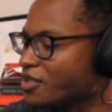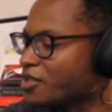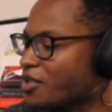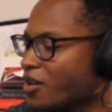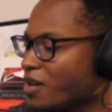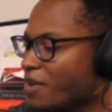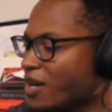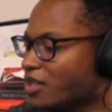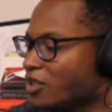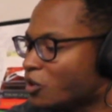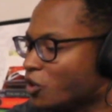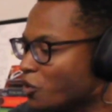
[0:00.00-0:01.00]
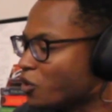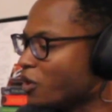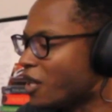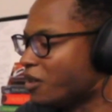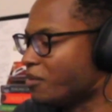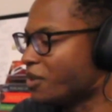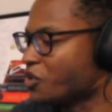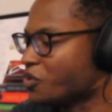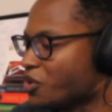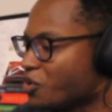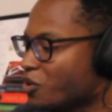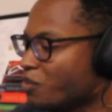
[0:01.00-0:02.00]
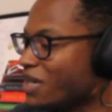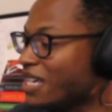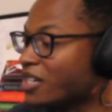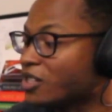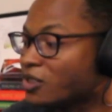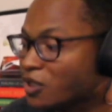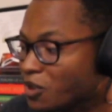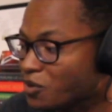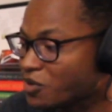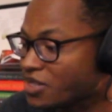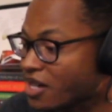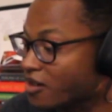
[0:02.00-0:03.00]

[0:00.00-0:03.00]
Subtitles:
is talk about the local elementary school being closed